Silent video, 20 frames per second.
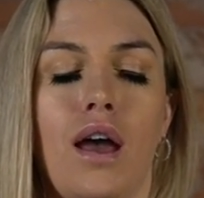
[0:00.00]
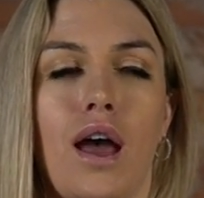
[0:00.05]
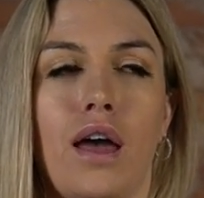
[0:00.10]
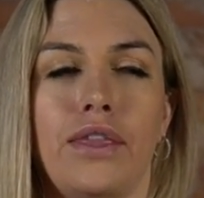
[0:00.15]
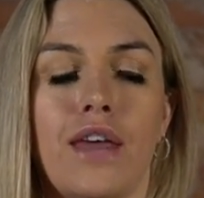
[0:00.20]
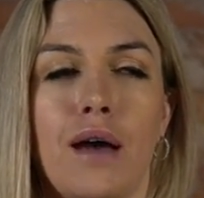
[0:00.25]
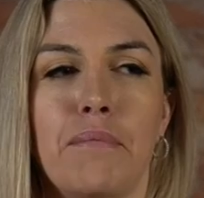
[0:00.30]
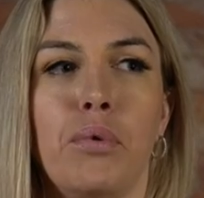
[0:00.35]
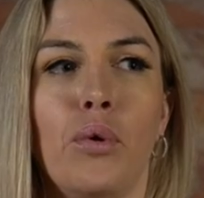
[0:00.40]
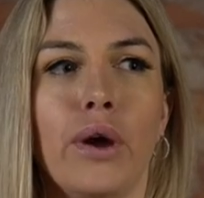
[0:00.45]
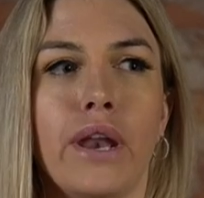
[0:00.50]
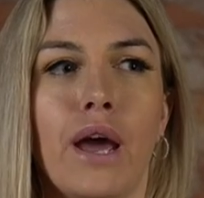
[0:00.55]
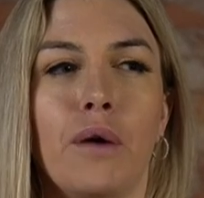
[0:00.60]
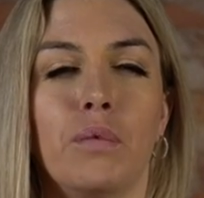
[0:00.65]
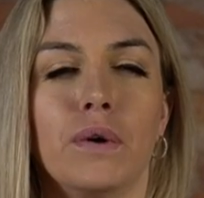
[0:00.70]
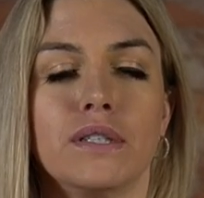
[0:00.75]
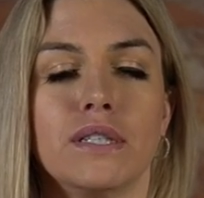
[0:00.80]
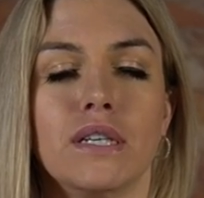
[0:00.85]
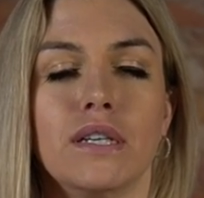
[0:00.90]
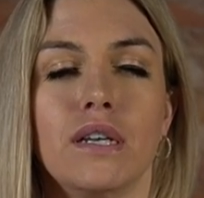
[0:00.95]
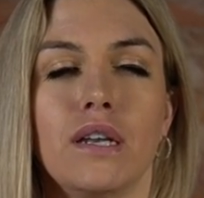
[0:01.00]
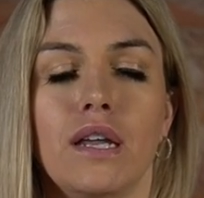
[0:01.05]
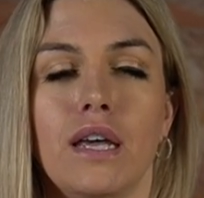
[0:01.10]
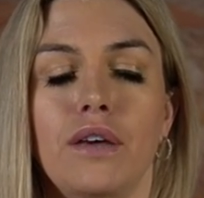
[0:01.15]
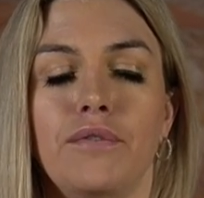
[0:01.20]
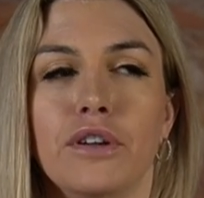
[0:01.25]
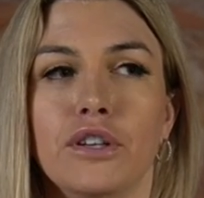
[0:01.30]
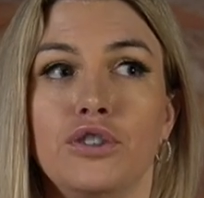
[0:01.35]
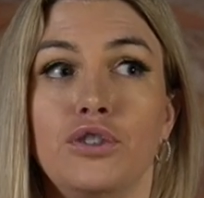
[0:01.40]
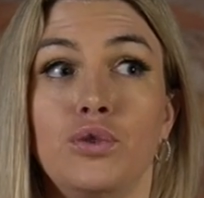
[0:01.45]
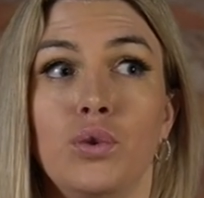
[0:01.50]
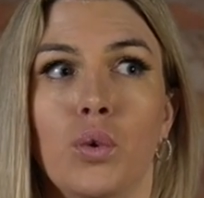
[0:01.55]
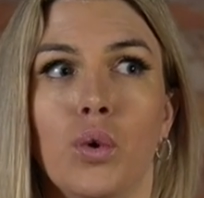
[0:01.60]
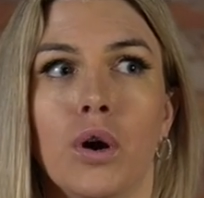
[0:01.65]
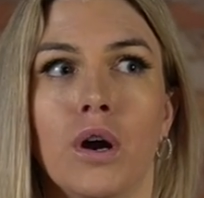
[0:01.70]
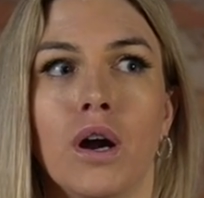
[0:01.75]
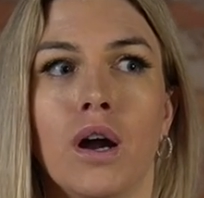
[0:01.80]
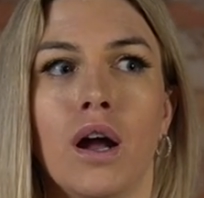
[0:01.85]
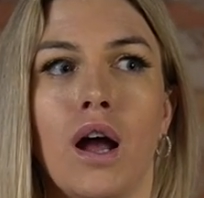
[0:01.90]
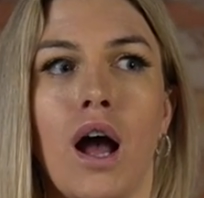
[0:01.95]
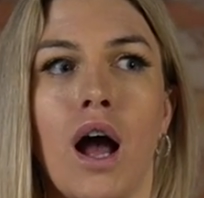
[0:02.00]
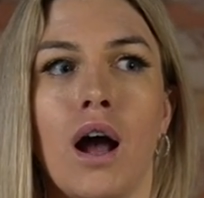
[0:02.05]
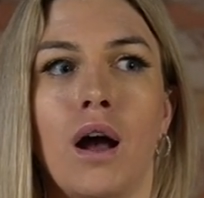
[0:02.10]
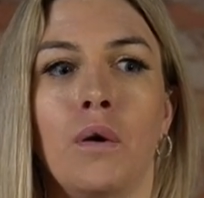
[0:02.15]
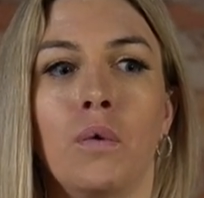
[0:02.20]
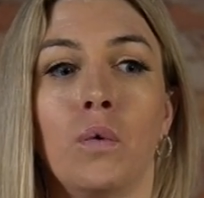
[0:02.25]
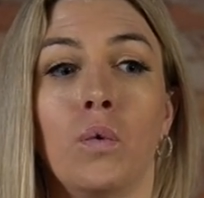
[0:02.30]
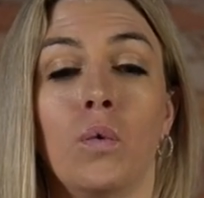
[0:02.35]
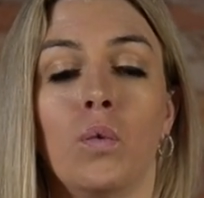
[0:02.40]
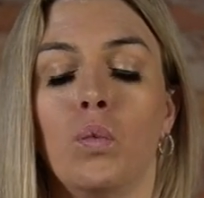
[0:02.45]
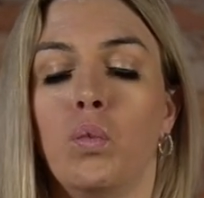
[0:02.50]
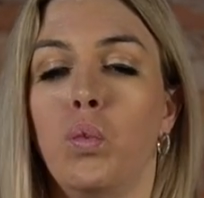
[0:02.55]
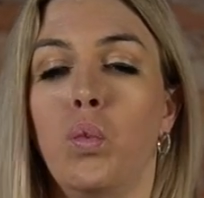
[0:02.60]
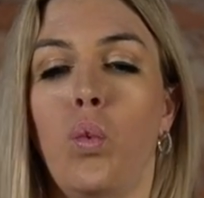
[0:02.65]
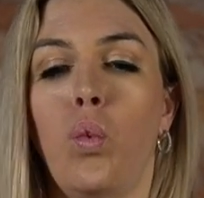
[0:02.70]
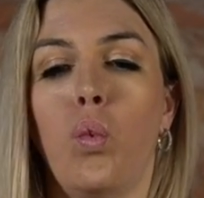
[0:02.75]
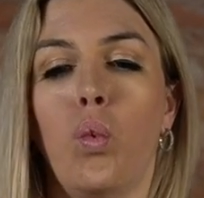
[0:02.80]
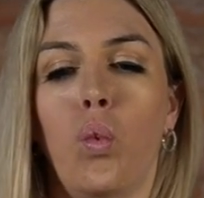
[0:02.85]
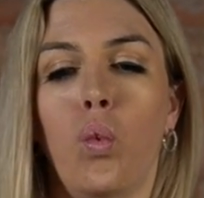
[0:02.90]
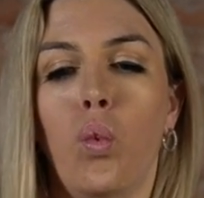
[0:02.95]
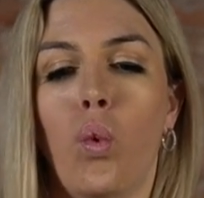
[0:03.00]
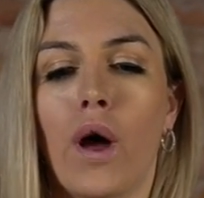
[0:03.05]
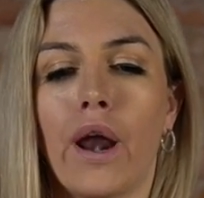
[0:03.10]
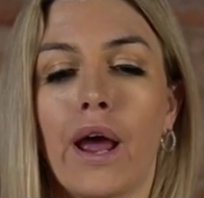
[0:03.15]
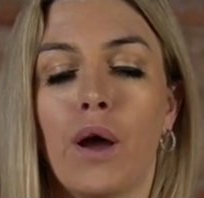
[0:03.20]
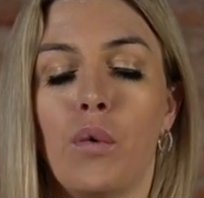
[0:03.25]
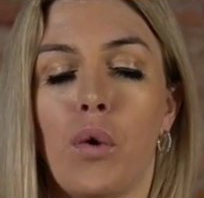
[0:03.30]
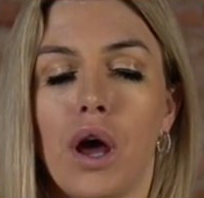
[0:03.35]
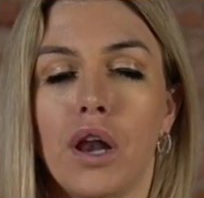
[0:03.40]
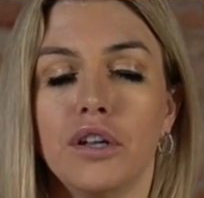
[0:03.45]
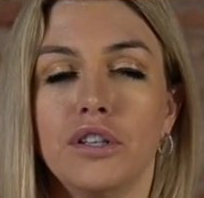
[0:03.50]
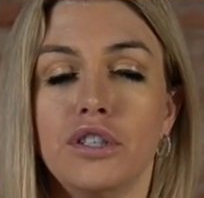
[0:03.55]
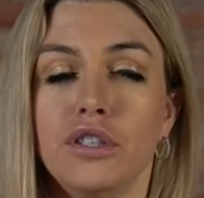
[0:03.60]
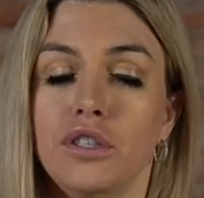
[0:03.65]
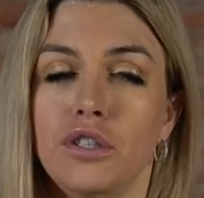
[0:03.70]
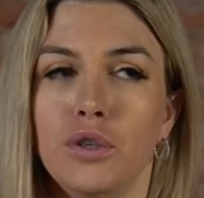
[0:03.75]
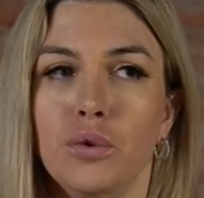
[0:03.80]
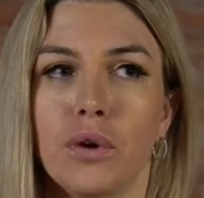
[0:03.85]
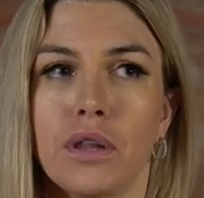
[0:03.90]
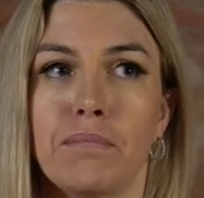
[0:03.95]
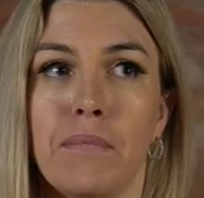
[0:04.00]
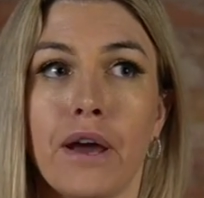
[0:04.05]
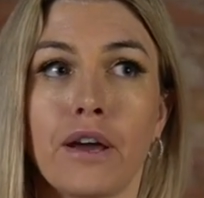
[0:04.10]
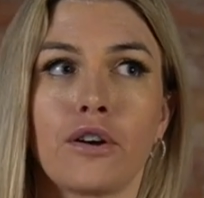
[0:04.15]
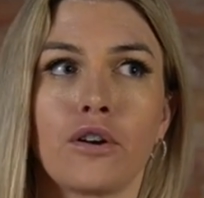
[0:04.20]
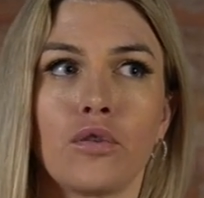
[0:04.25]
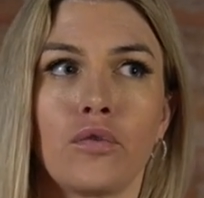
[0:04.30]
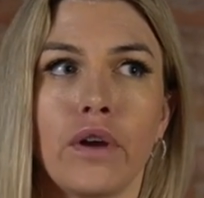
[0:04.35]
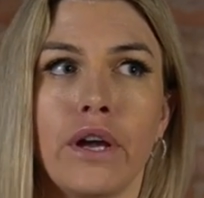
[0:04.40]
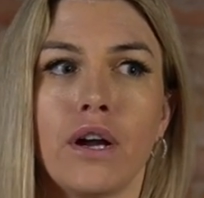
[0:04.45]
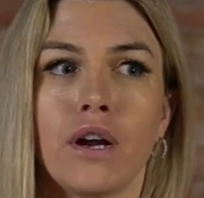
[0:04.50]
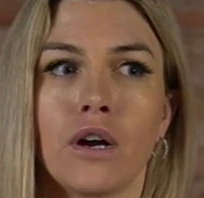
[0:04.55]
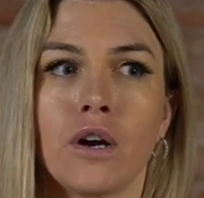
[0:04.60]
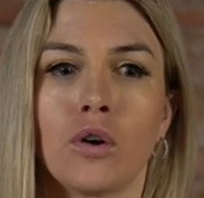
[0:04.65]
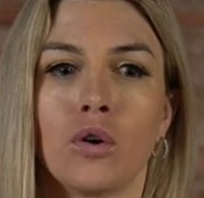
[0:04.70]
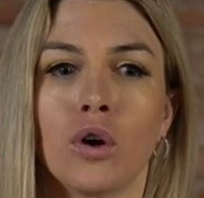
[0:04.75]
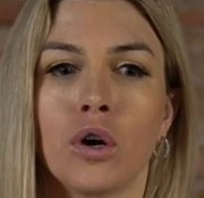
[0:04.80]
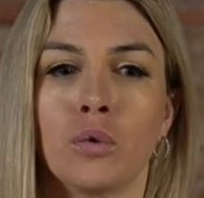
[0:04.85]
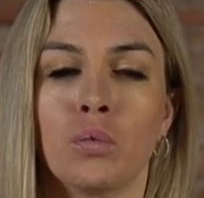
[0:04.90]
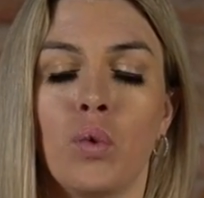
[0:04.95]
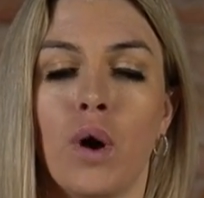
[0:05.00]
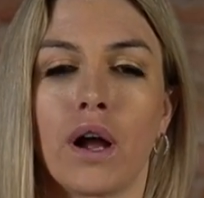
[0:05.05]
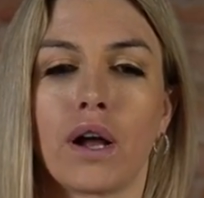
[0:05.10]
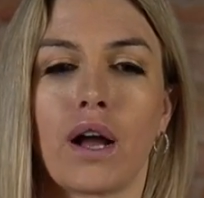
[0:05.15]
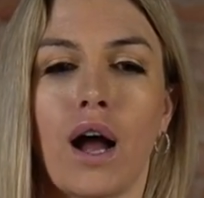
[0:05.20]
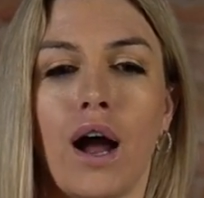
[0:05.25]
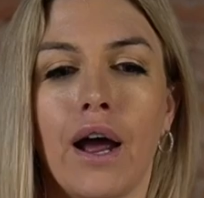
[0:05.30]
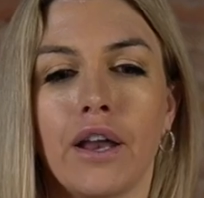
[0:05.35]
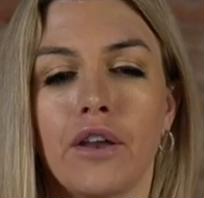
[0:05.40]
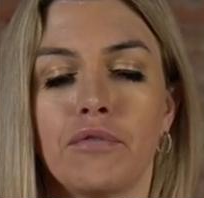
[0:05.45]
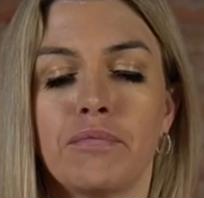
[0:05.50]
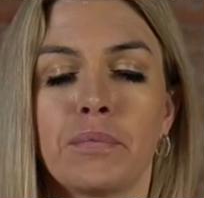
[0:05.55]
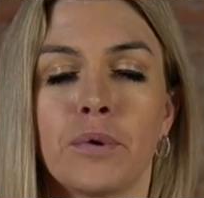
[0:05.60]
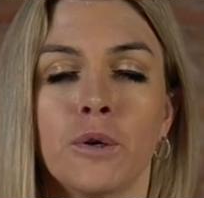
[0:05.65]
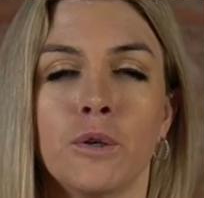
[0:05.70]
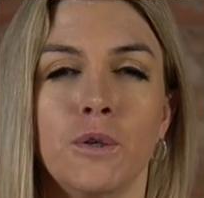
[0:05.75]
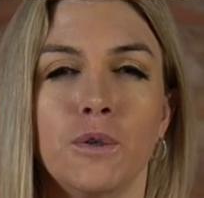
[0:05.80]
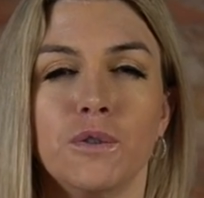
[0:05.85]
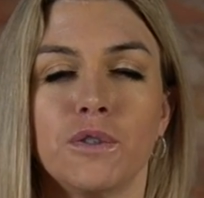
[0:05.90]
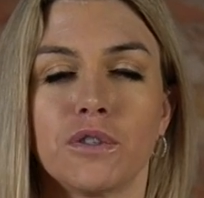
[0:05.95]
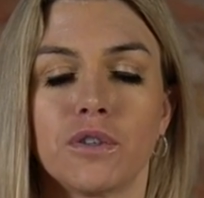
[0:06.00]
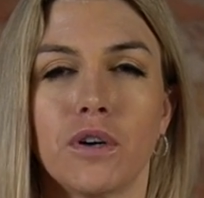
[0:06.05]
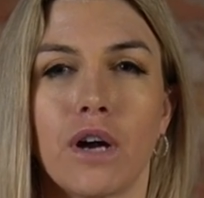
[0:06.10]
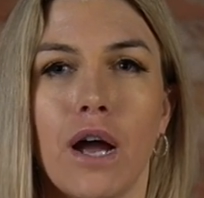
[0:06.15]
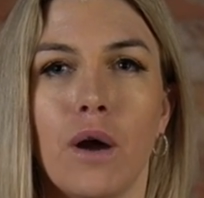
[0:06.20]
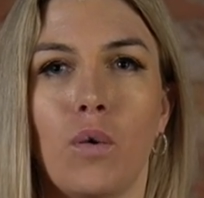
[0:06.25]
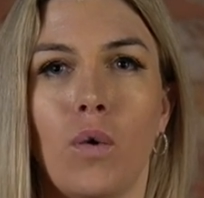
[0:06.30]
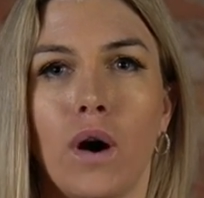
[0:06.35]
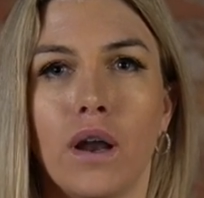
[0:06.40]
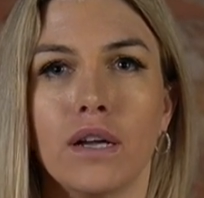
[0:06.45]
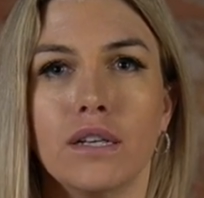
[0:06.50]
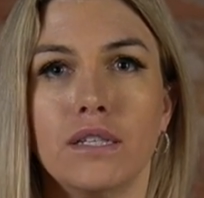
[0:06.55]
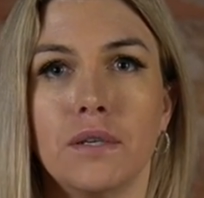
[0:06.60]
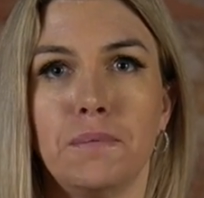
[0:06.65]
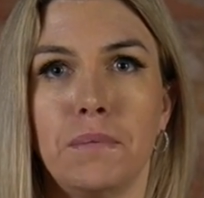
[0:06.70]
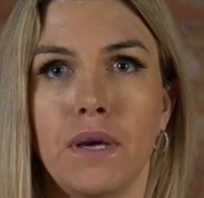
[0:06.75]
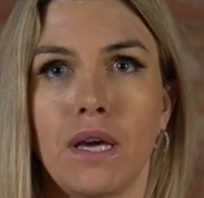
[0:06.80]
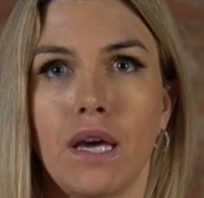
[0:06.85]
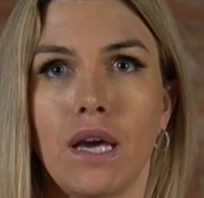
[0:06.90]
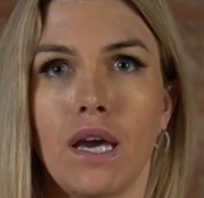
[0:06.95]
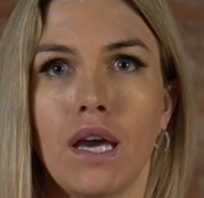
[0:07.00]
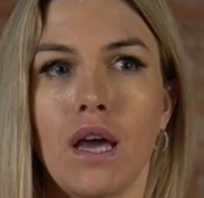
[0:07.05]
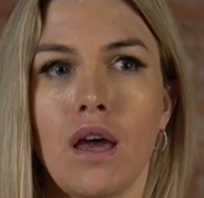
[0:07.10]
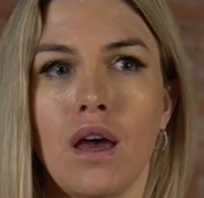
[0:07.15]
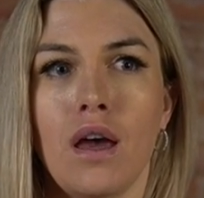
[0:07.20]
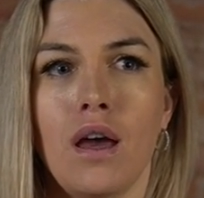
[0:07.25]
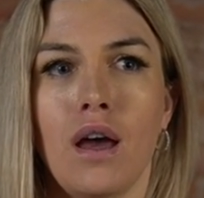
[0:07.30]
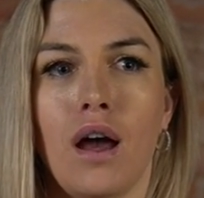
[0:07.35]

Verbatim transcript: at that point, I wasn't even sure uh, what I wanted to do with my career or what kind of producer I wanted to be.